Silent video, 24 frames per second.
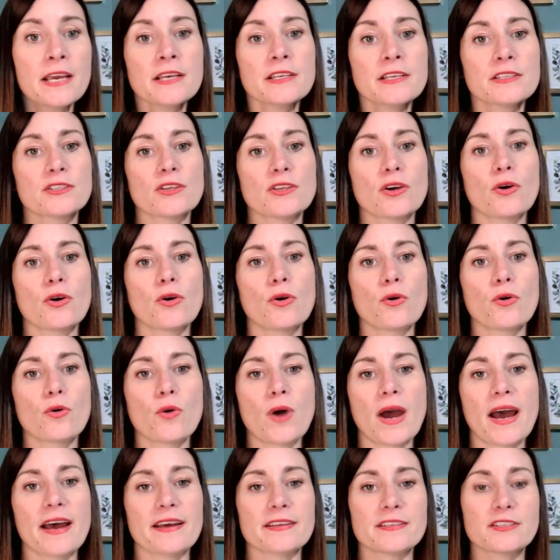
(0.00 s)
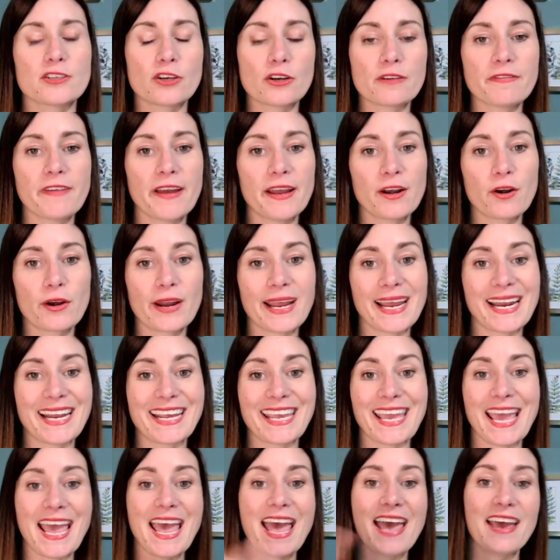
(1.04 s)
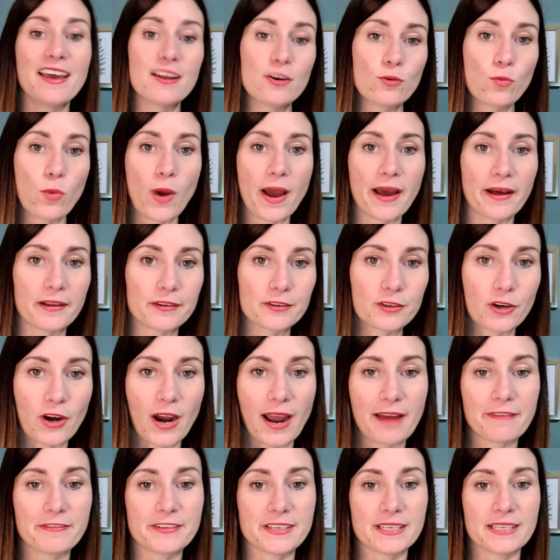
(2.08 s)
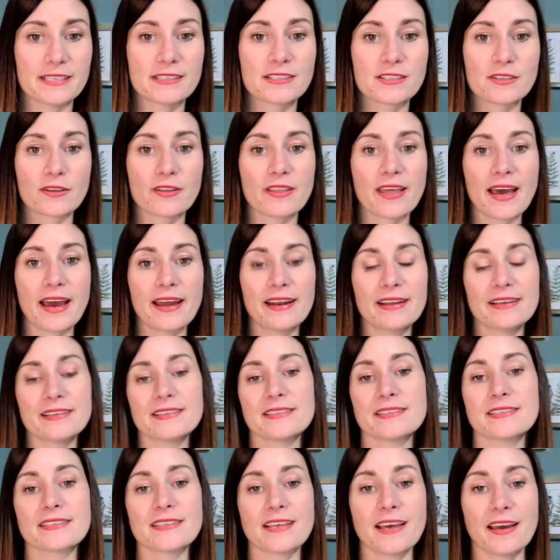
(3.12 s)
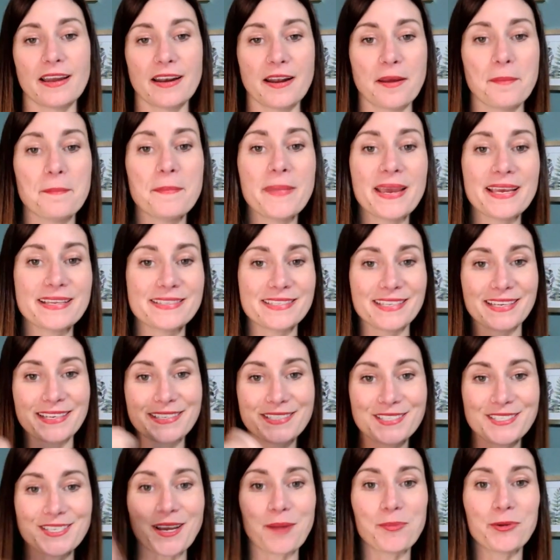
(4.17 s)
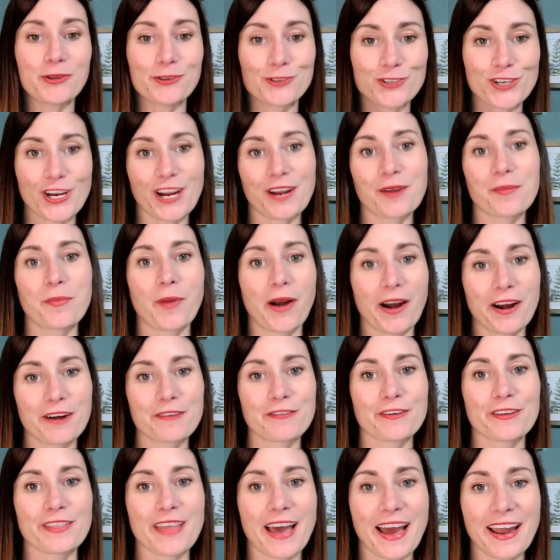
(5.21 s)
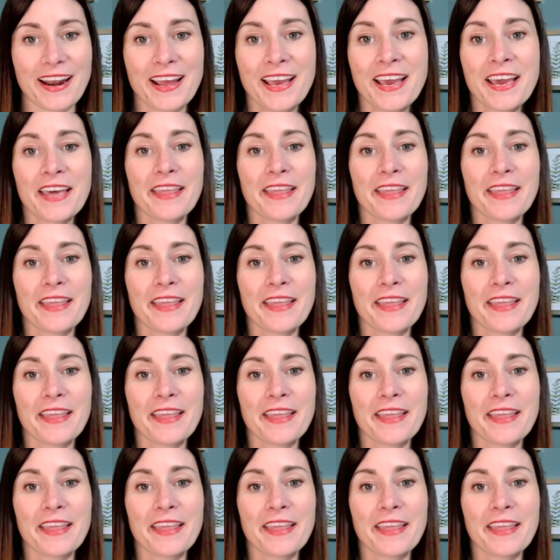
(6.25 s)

So, uh, certified organic and wildcrafted. So, that is an amazing double check mark for that.